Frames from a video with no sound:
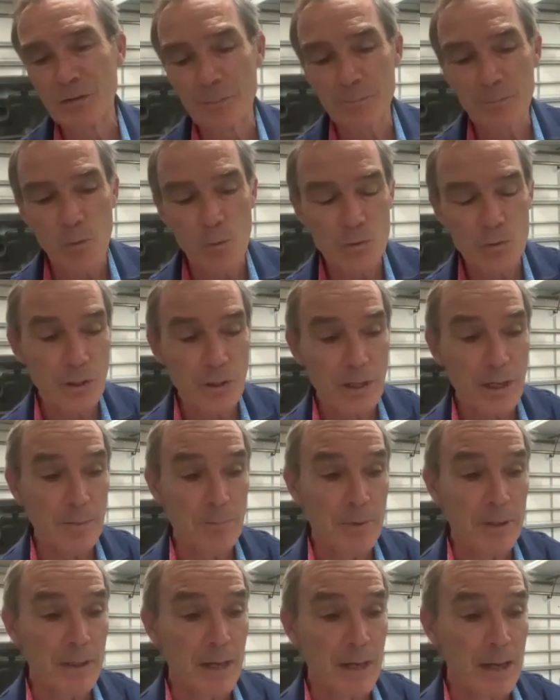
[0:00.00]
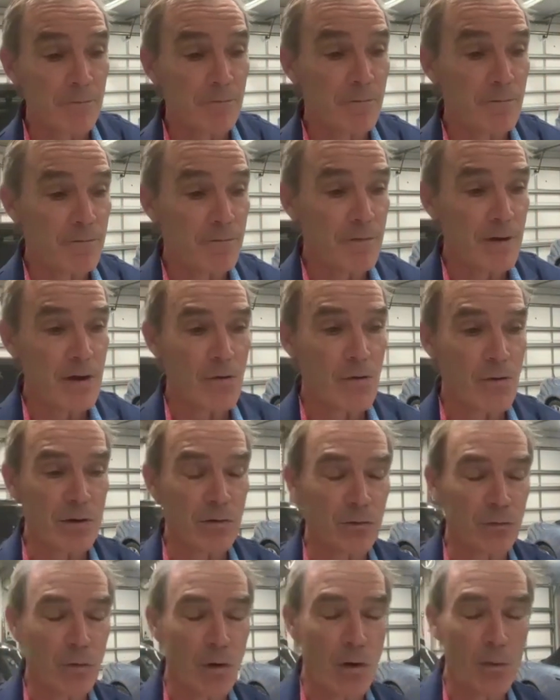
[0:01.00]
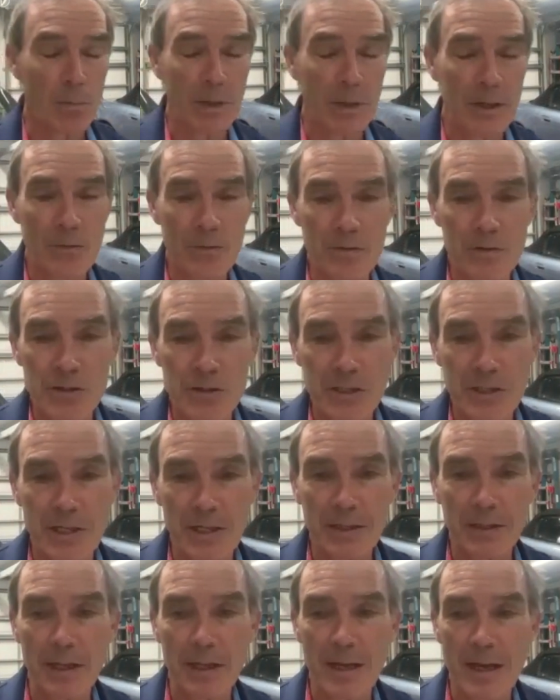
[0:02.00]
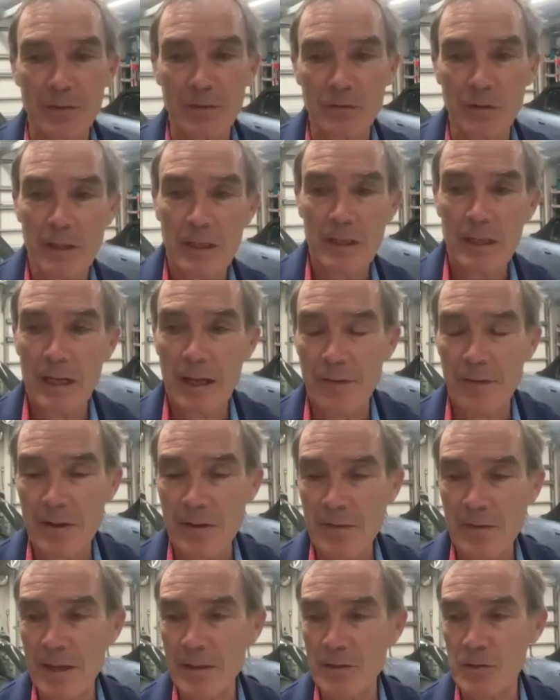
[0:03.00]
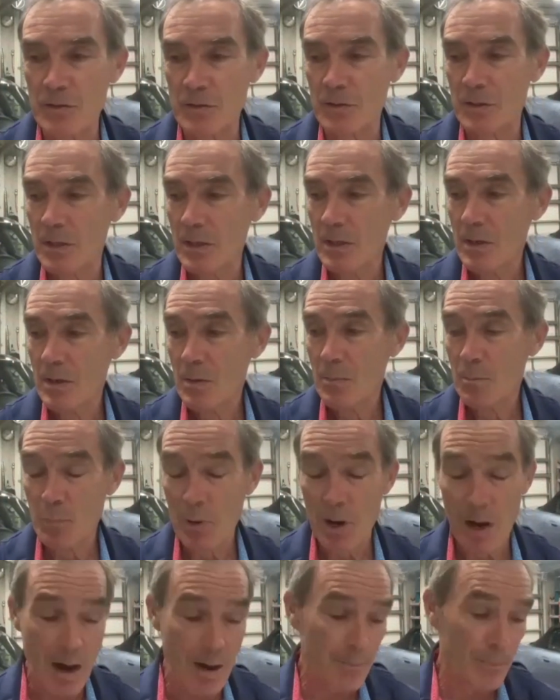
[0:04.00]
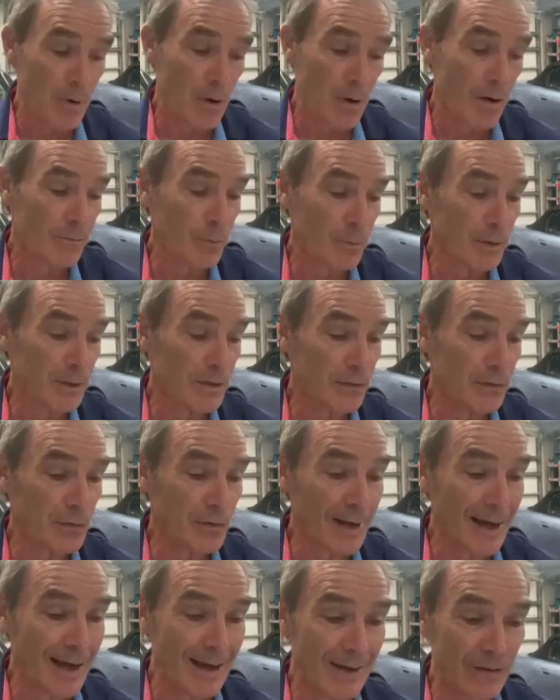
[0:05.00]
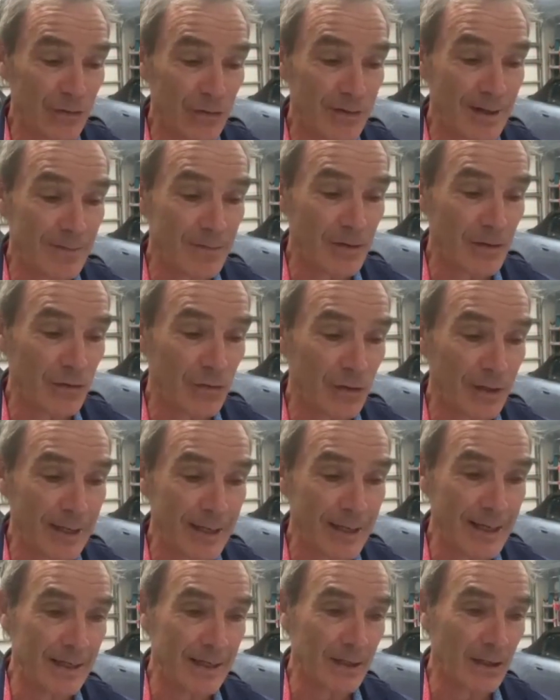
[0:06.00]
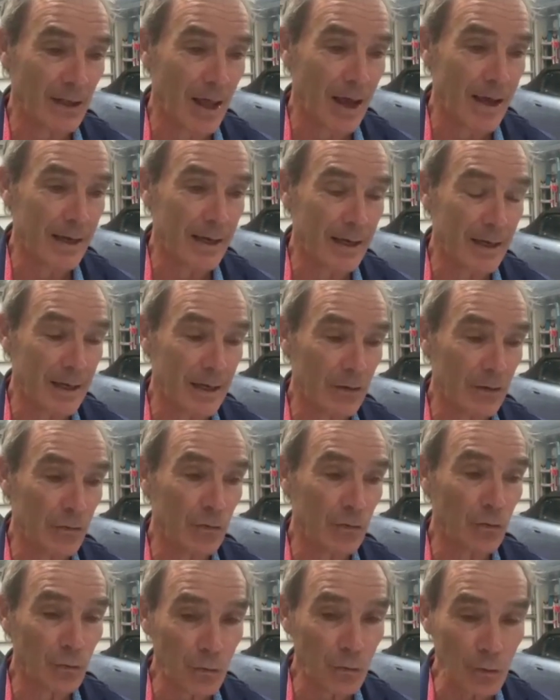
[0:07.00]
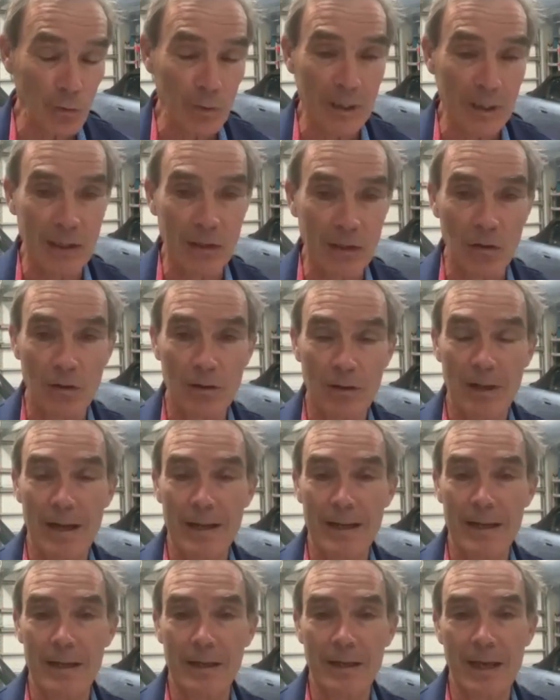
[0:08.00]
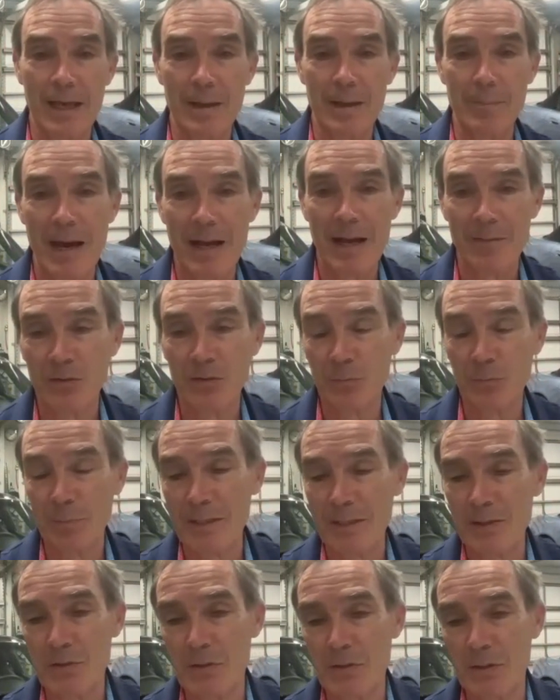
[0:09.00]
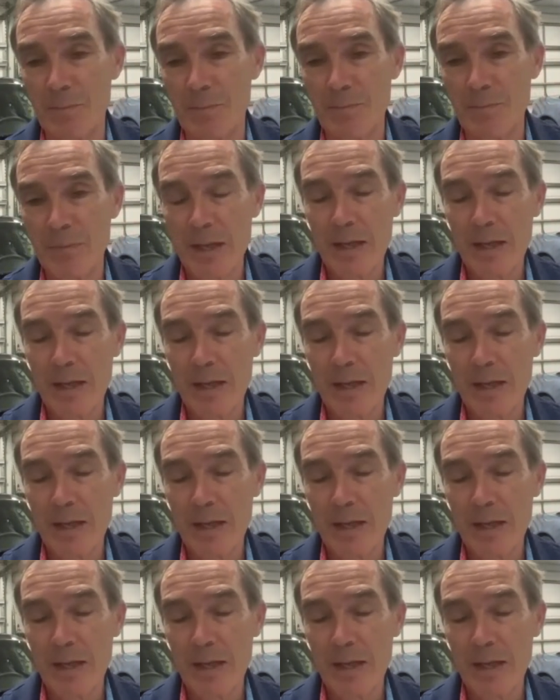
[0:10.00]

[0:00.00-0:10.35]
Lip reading: And Porsche had been a very strong player in the GT class. And then they just pop off with this 917, like truly looked like it came out of a spaceship.